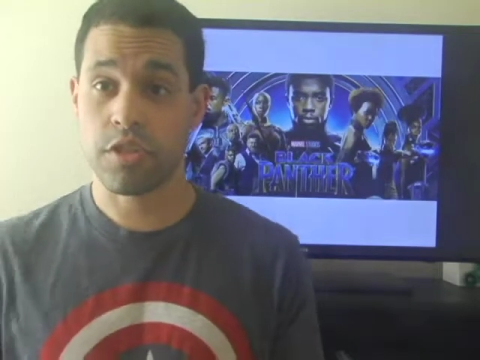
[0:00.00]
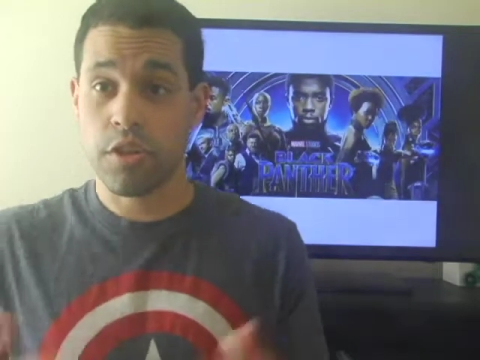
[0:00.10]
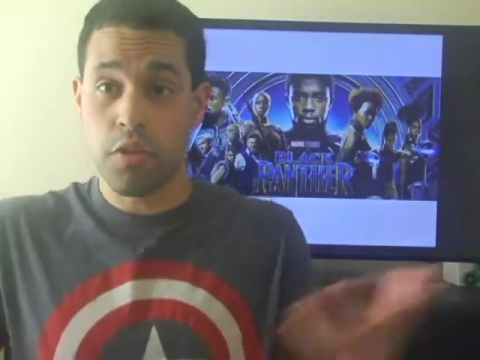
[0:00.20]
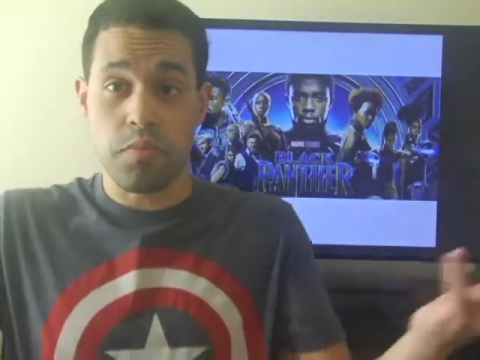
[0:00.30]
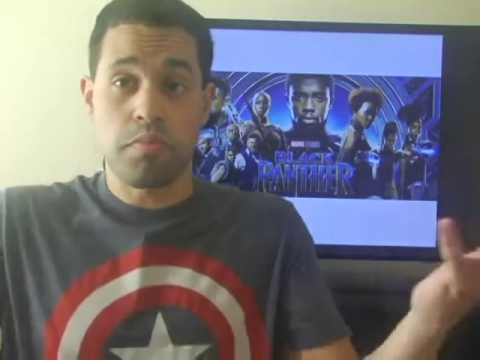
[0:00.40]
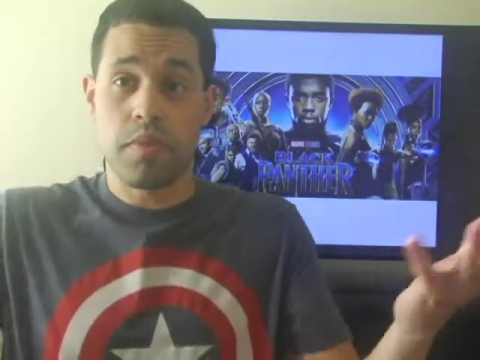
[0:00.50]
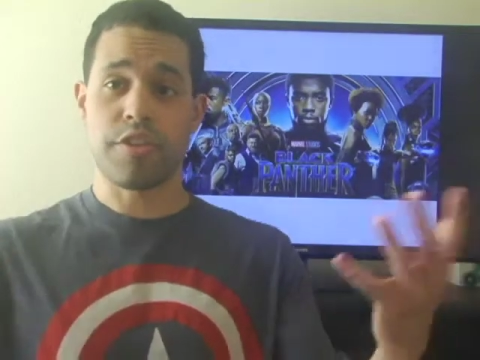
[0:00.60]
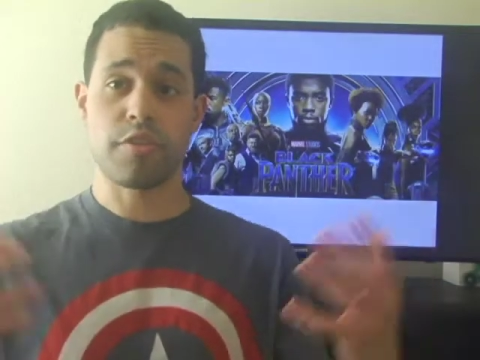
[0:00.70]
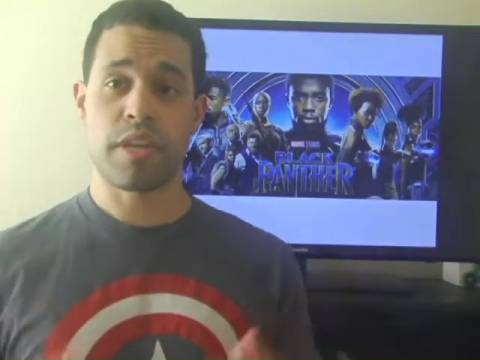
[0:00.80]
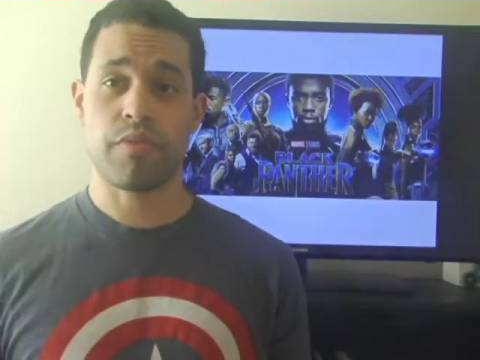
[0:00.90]
so
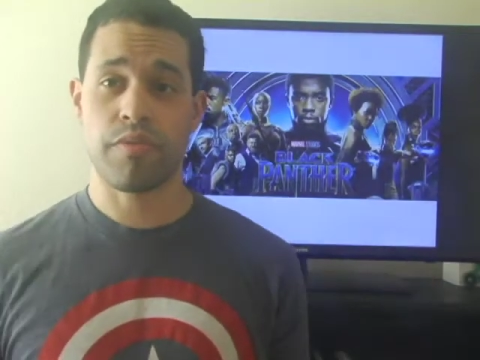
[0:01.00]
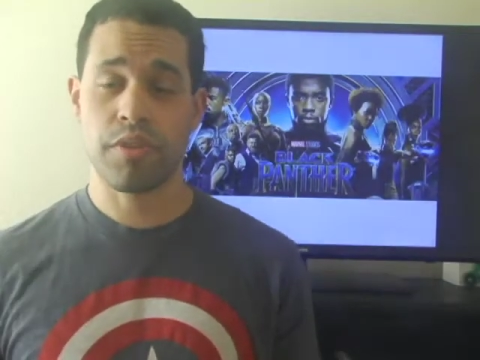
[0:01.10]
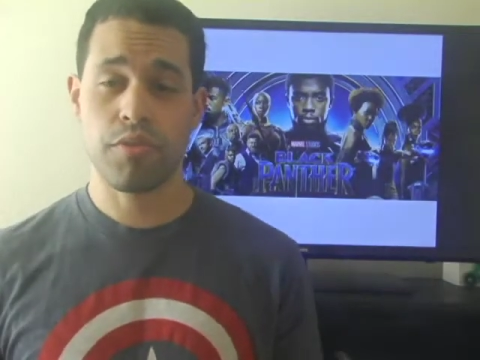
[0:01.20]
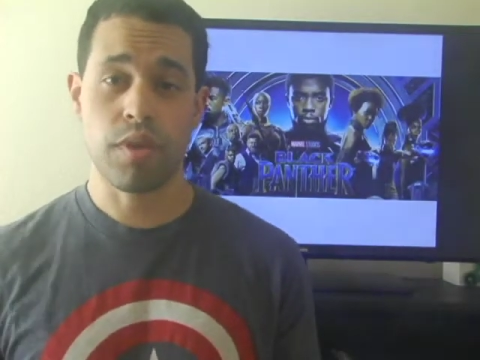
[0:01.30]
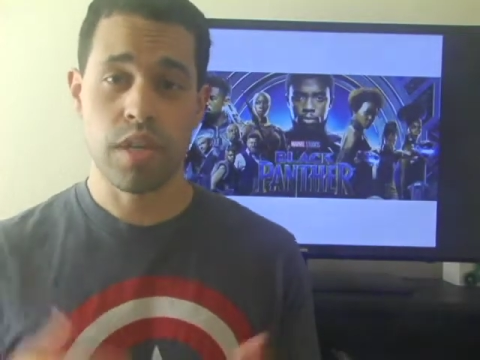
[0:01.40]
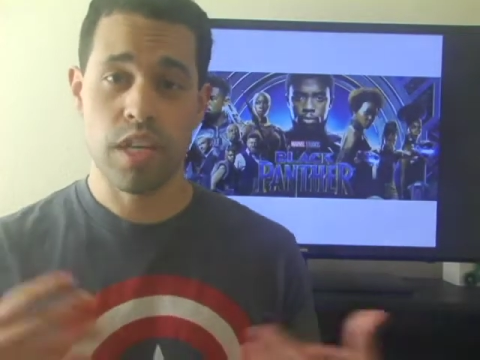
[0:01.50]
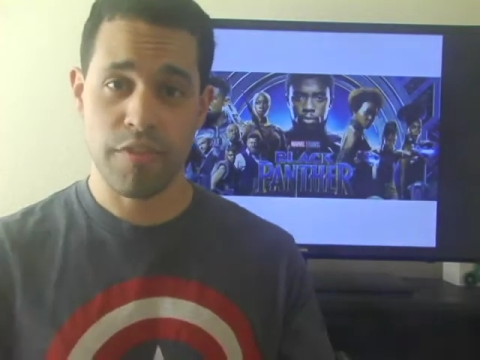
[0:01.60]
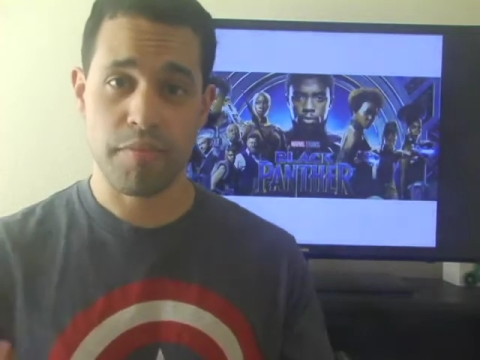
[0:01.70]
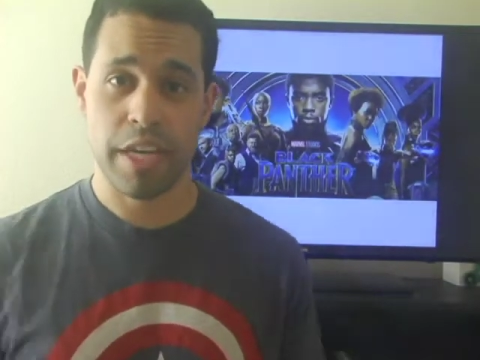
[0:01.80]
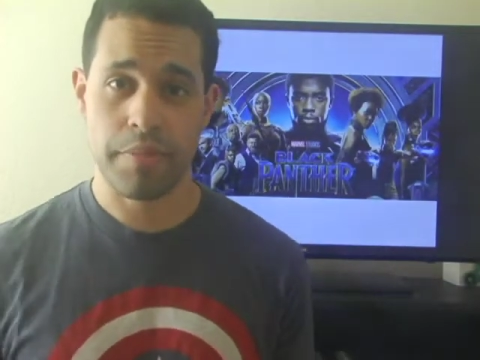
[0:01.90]
here's my review
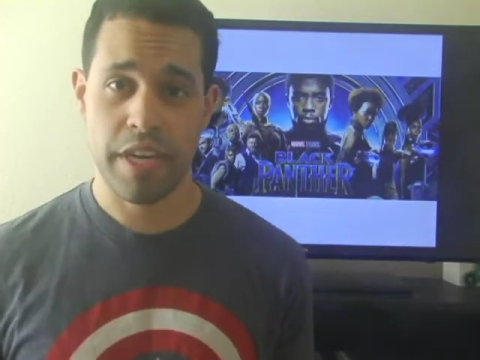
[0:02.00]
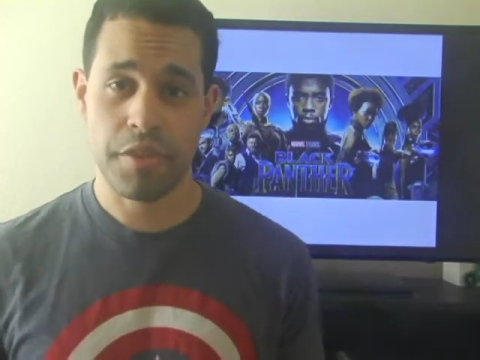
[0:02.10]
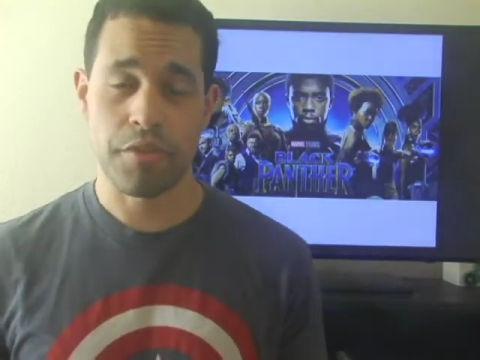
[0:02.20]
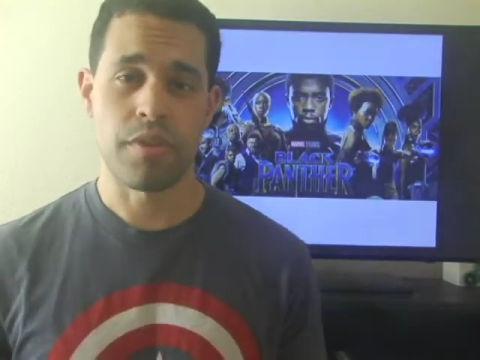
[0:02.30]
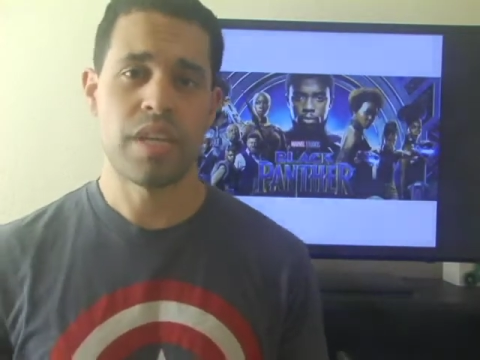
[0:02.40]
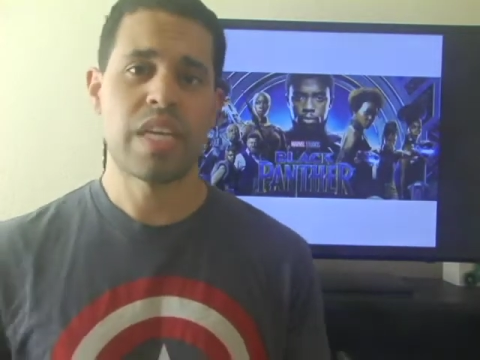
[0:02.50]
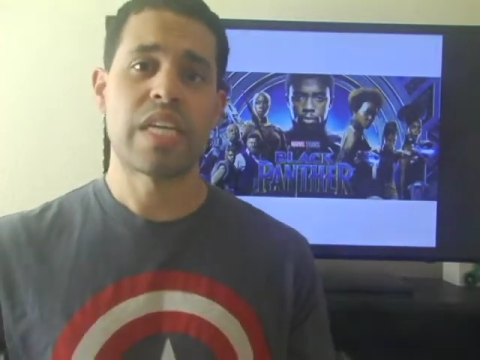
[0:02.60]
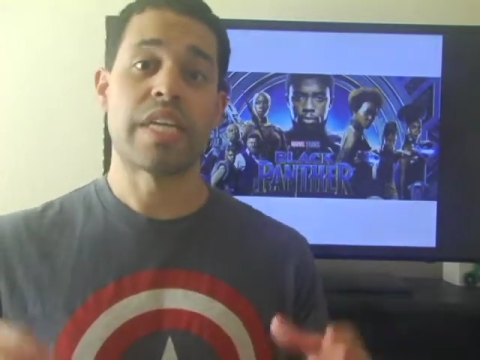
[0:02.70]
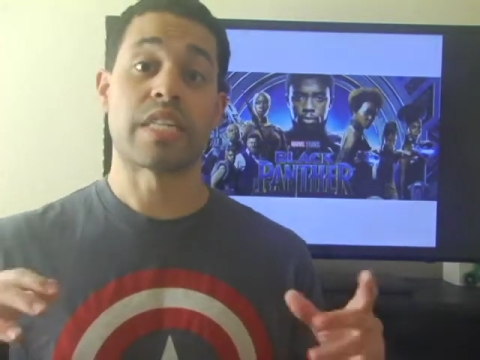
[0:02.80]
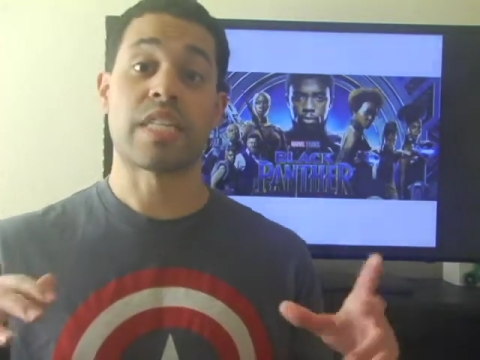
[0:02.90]
of Black Panther.
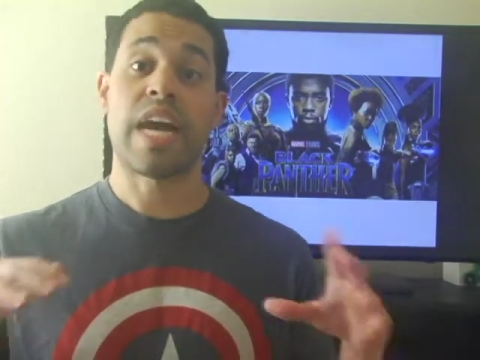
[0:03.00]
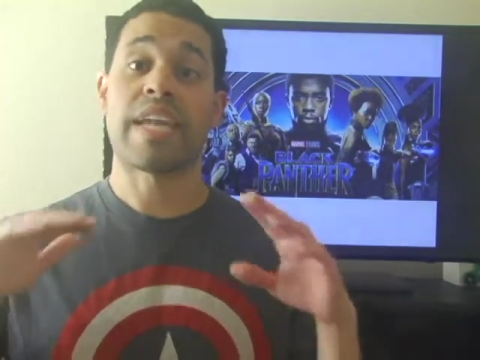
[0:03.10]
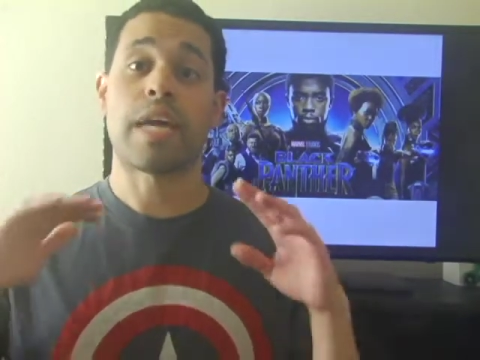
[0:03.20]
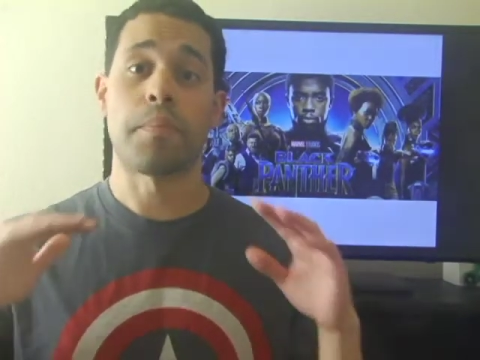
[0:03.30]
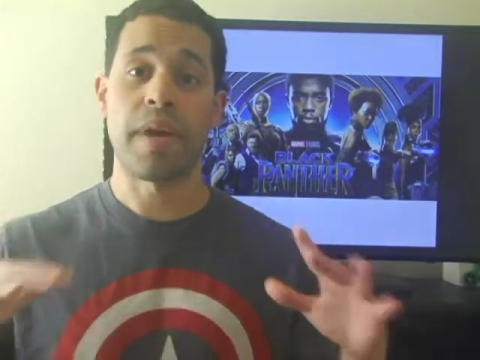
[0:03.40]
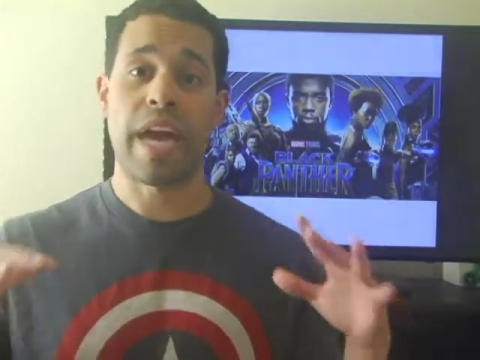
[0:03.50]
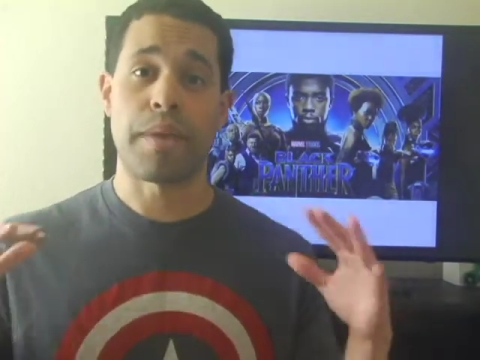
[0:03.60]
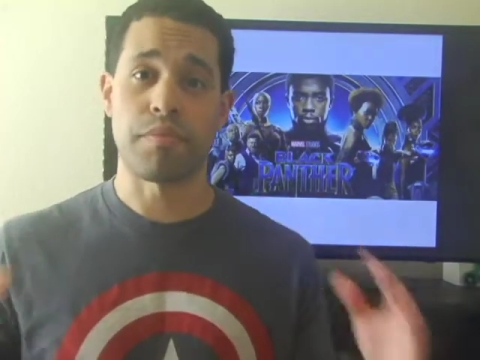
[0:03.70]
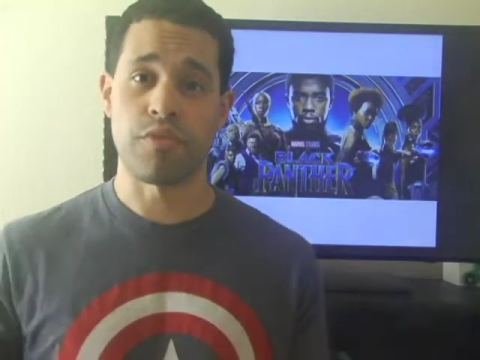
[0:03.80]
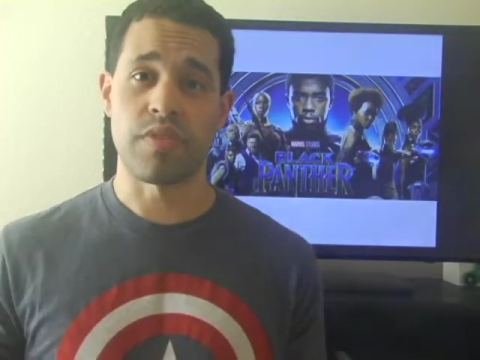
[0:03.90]
It's not a
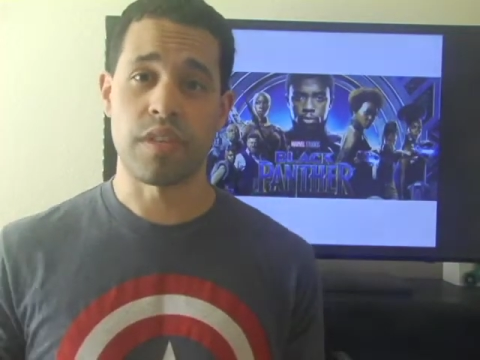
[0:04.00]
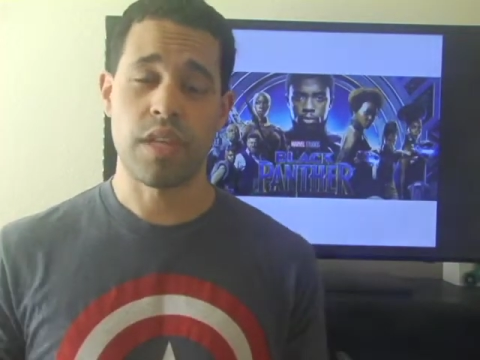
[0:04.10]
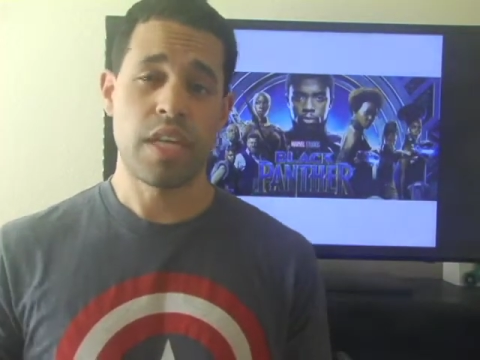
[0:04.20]
bad movie.